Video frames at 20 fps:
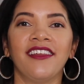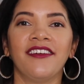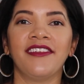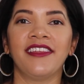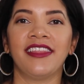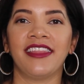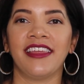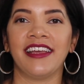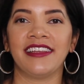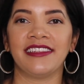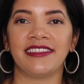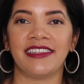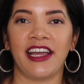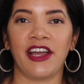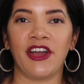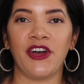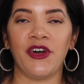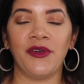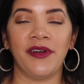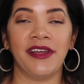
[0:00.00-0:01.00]
of the things
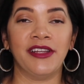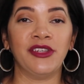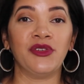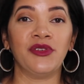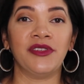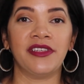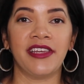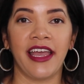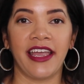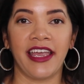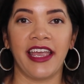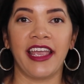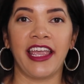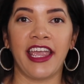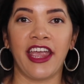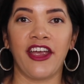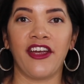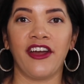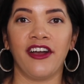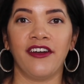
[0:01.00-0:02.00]
that go into taking
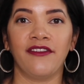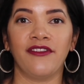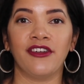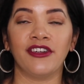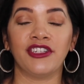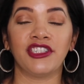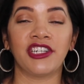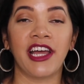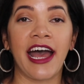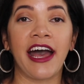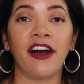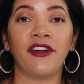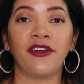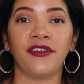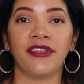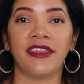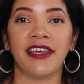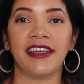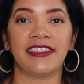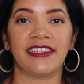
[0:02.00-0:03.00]
care of your child or
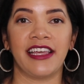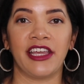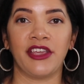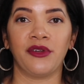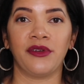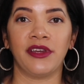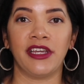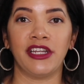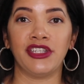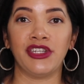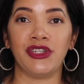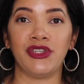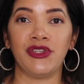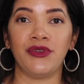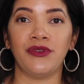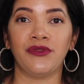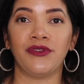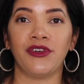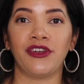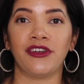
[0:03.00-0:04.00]
things that you'll need to
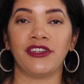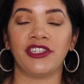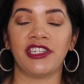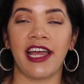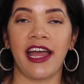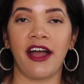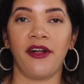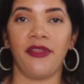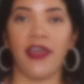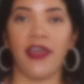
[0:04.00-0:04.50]
do for your child